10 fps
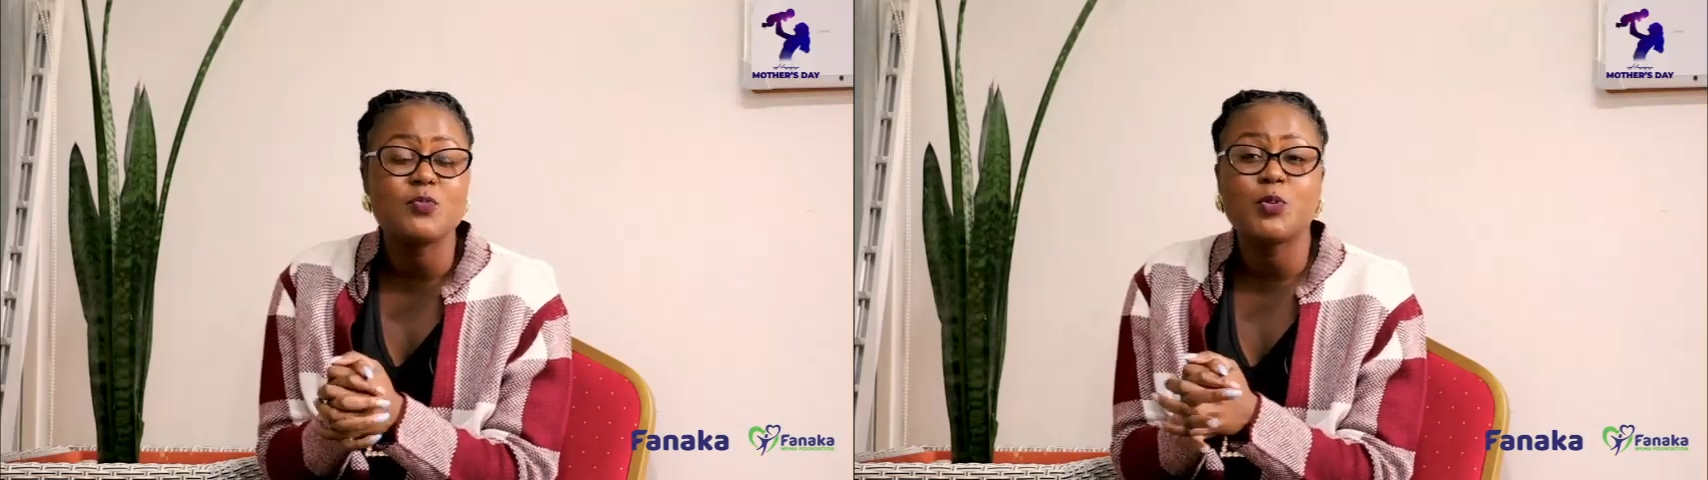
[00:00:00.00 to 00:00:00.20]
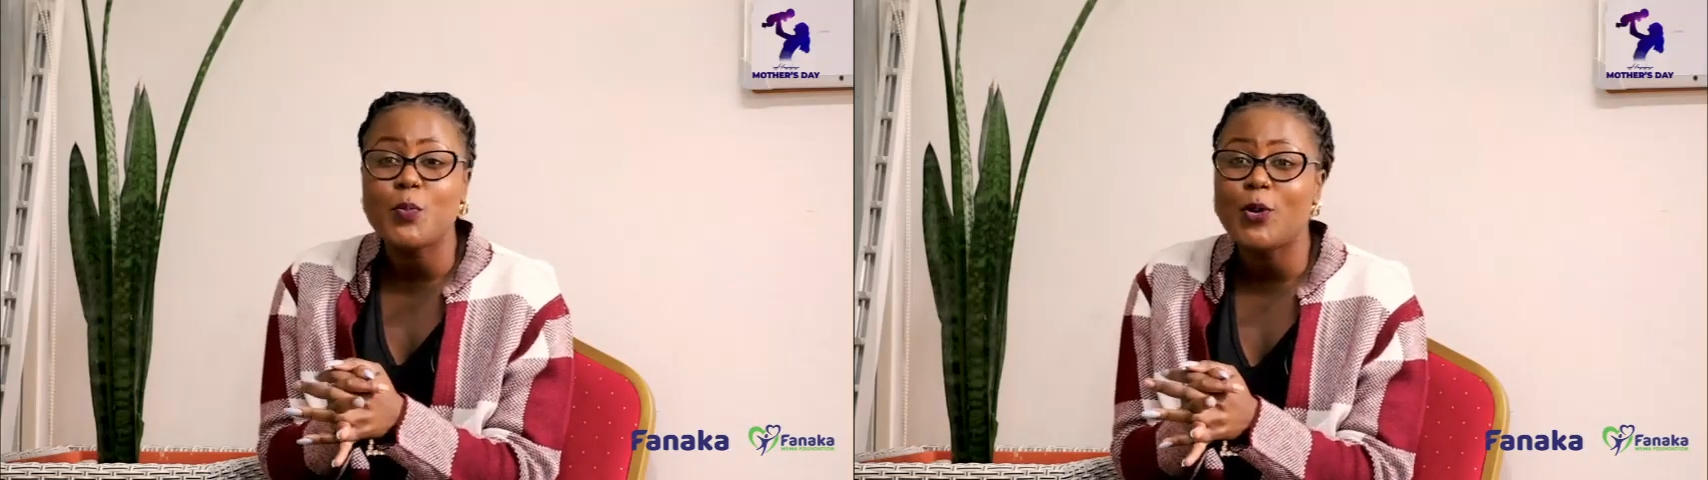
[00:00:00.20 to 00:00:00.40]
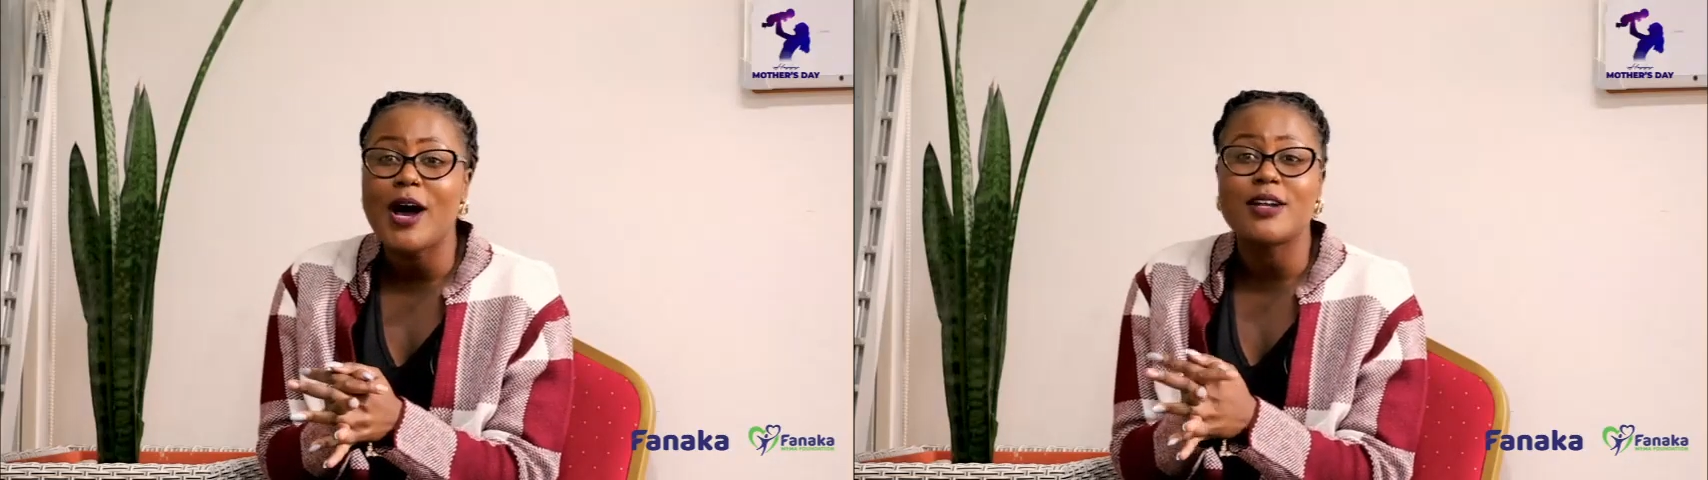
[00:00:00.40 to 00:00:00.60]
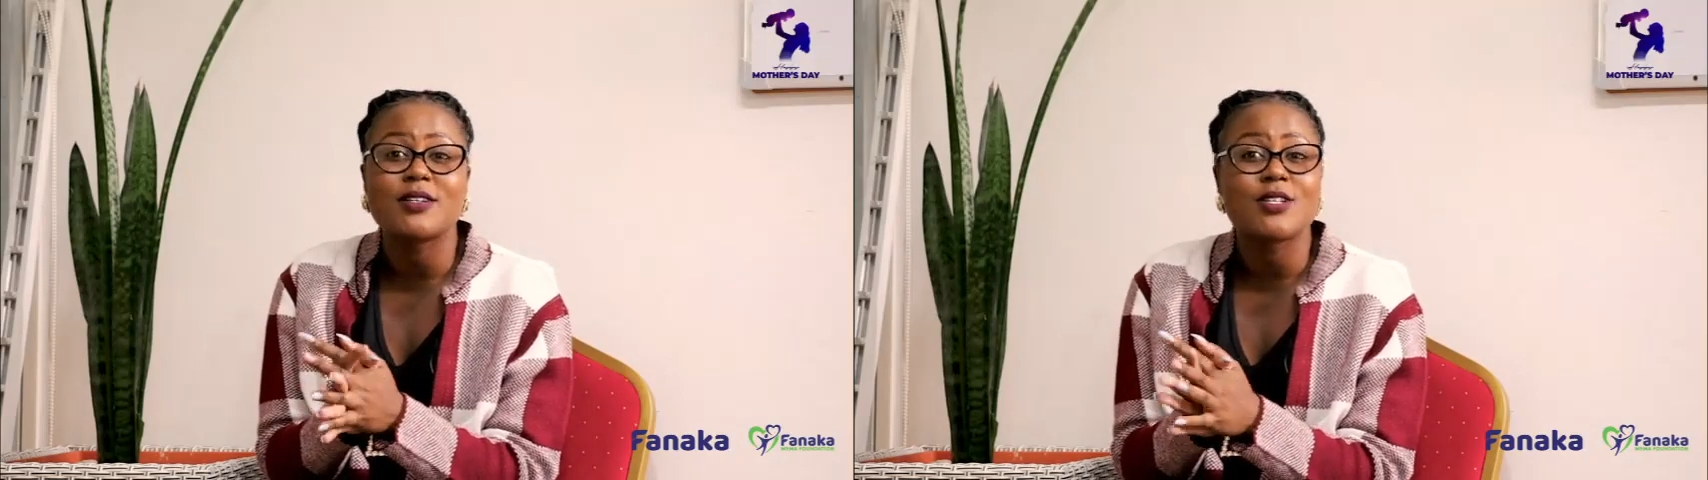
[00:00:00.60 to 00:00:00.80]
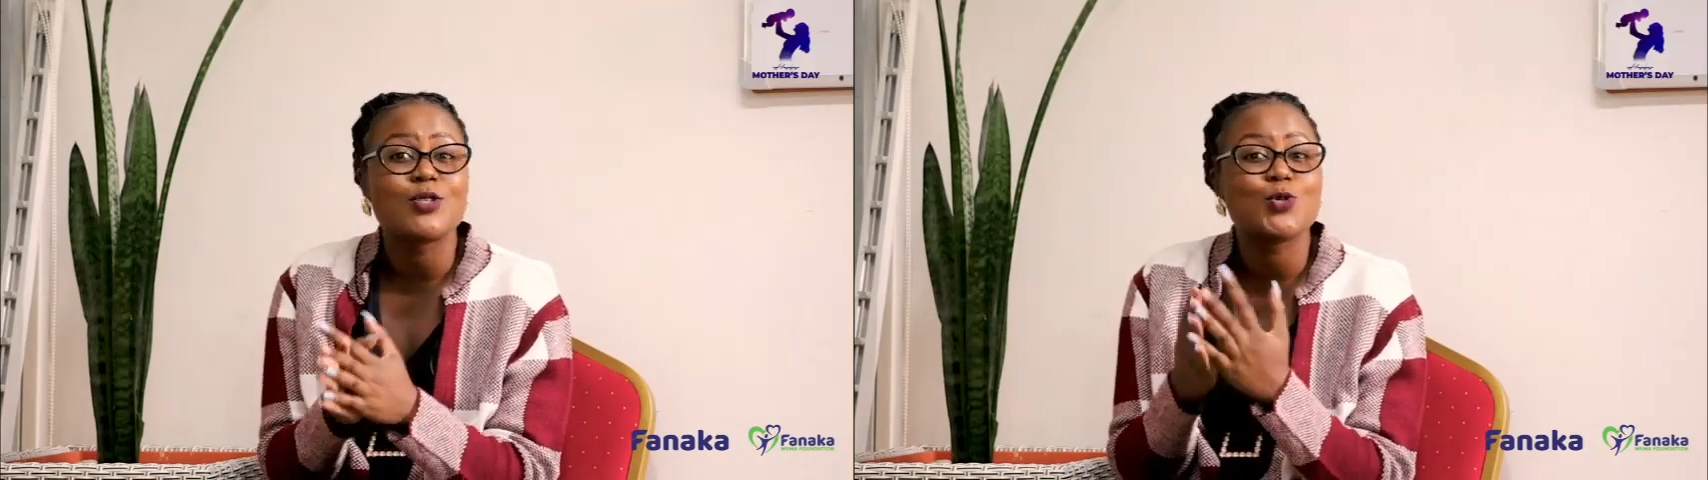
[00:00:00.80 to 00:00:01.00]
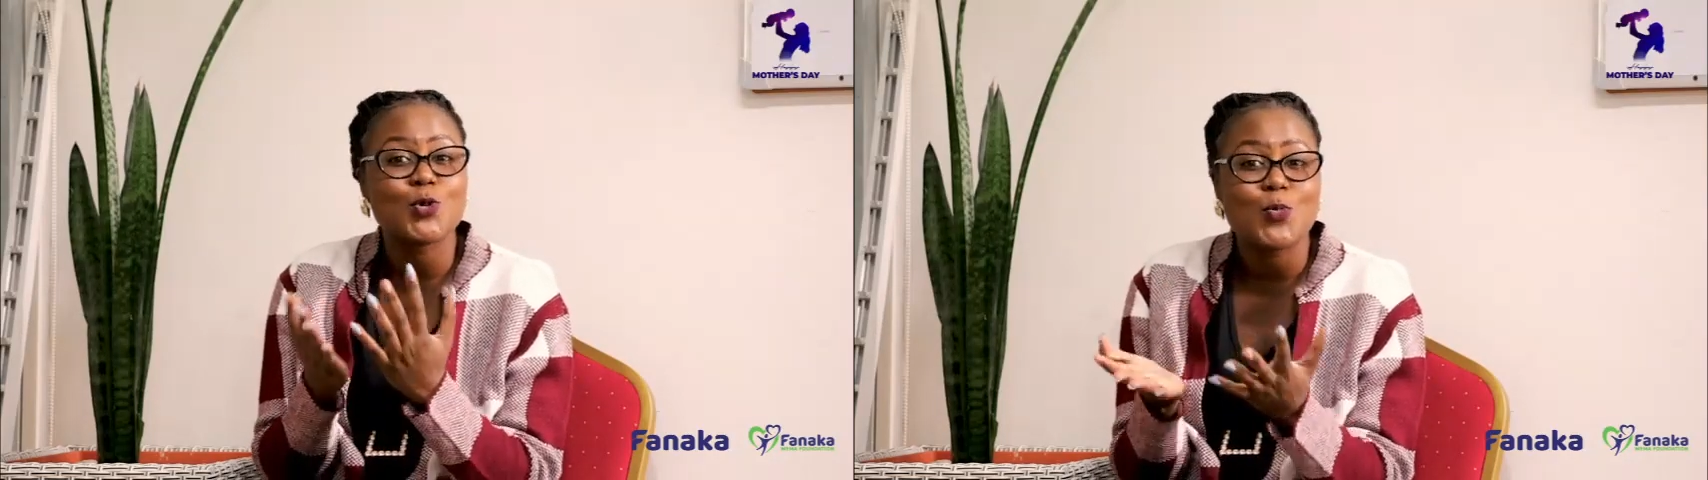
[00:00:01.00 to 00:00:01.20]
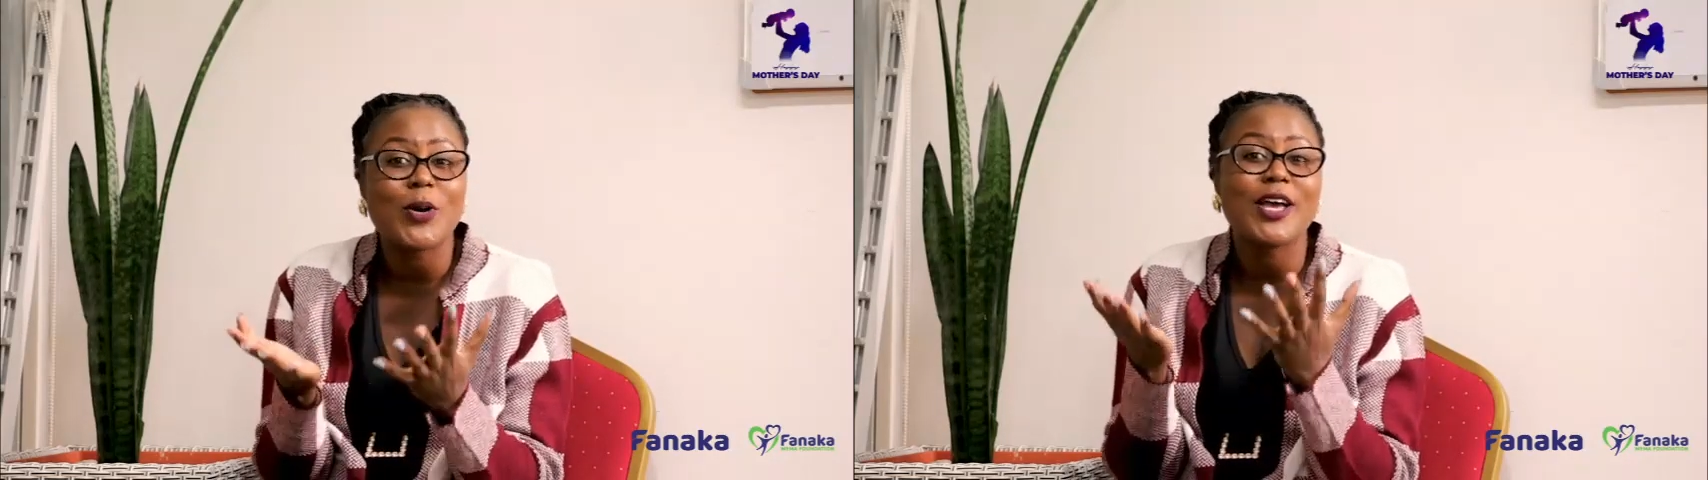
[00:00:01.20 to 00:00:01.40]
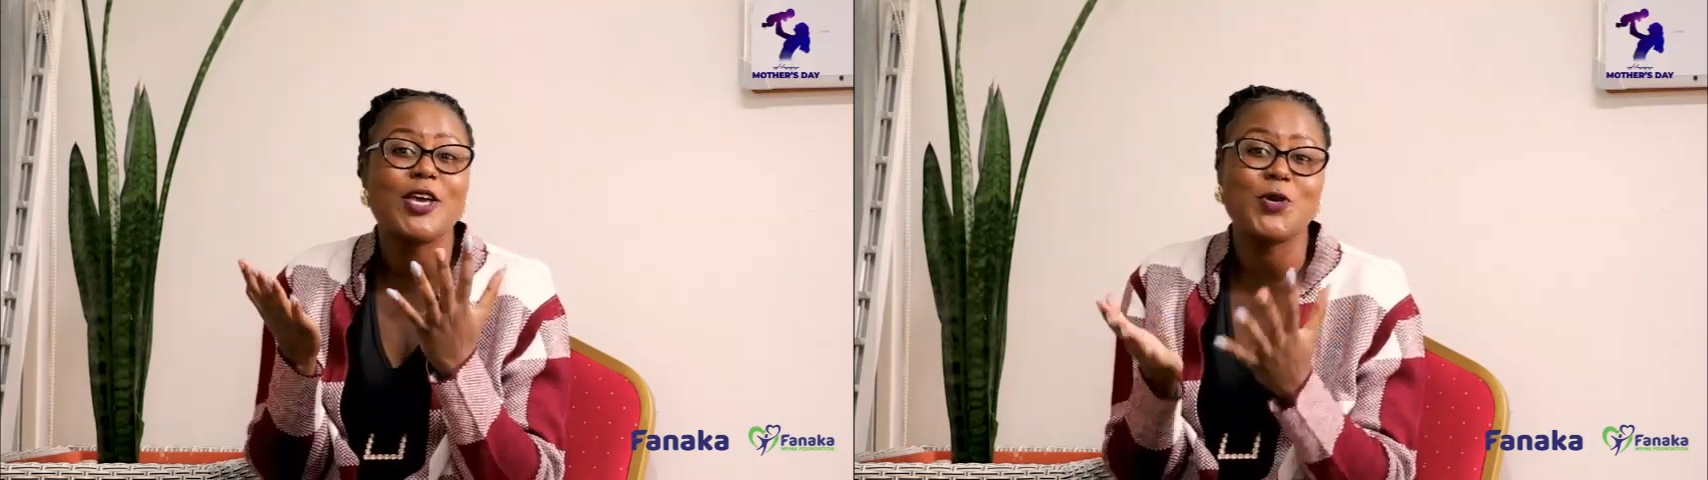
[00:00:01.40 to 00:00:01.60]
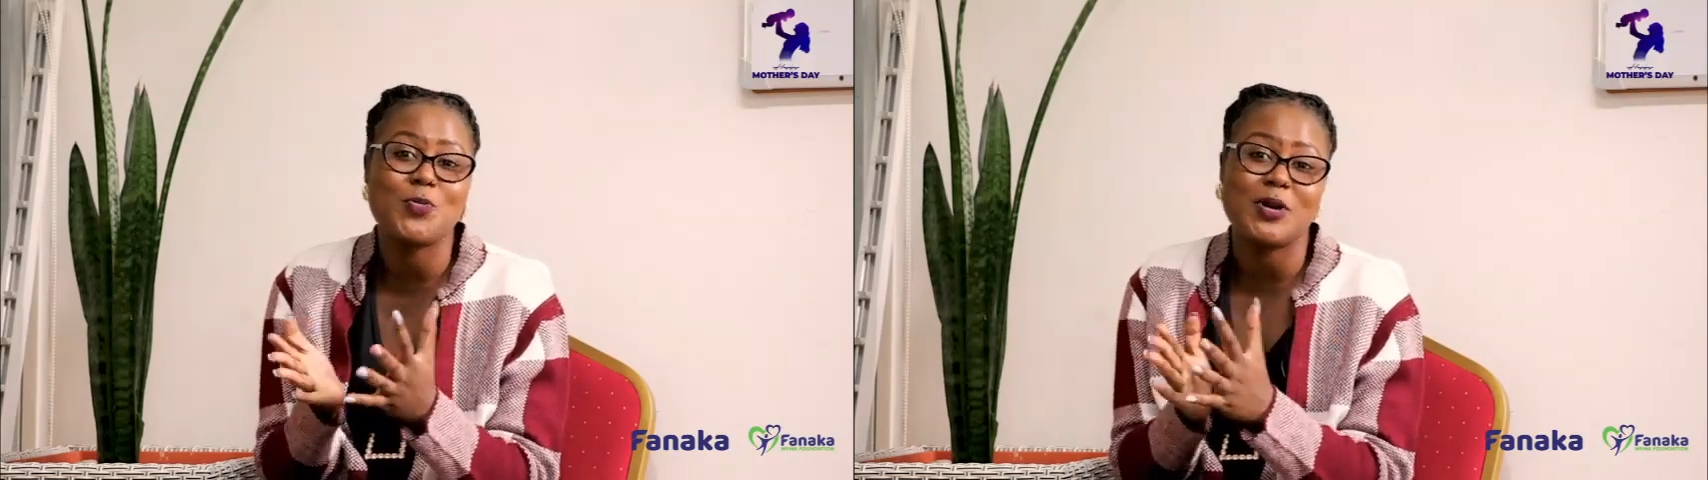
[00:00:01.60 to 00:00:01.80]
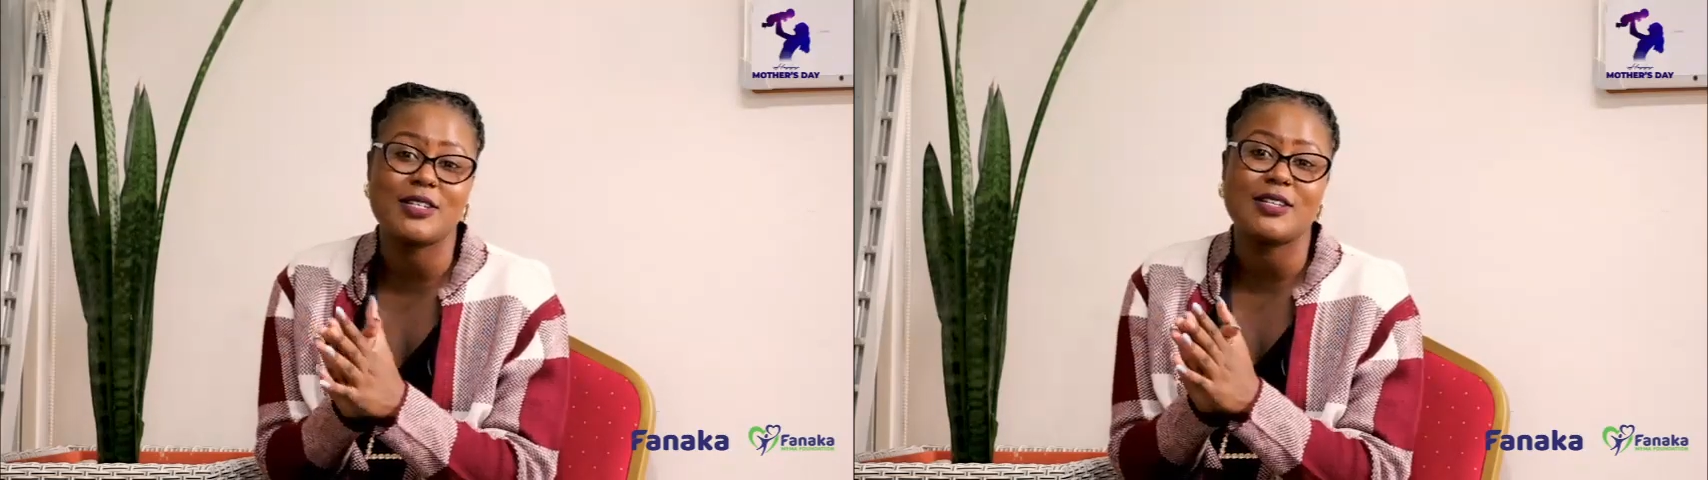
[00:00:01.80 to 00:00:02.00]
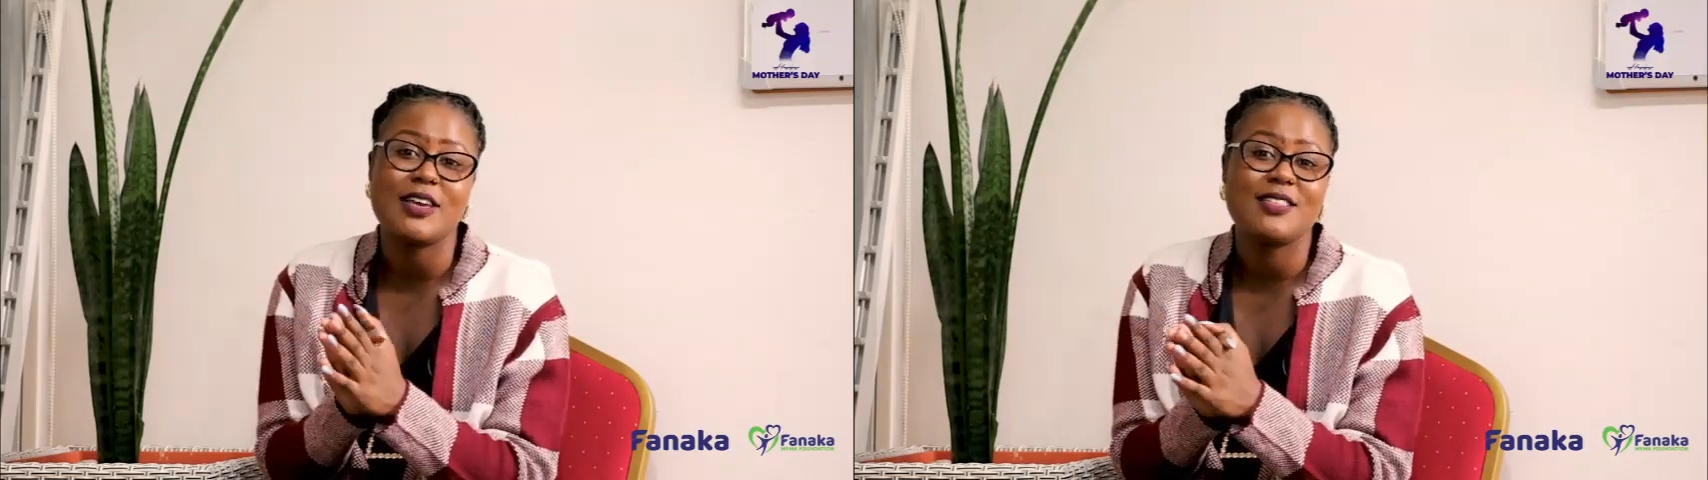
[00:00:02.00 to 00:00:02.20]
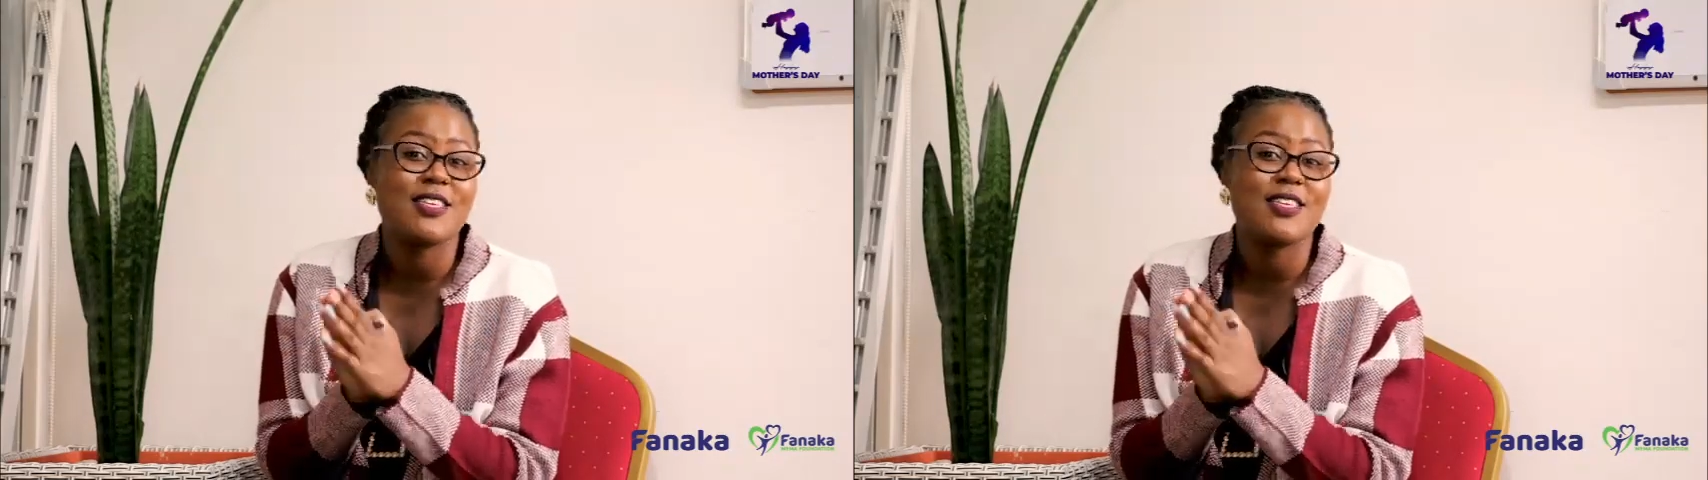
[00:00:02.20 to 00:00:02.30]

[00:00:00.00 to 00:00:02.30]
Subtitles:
These people are superhuman.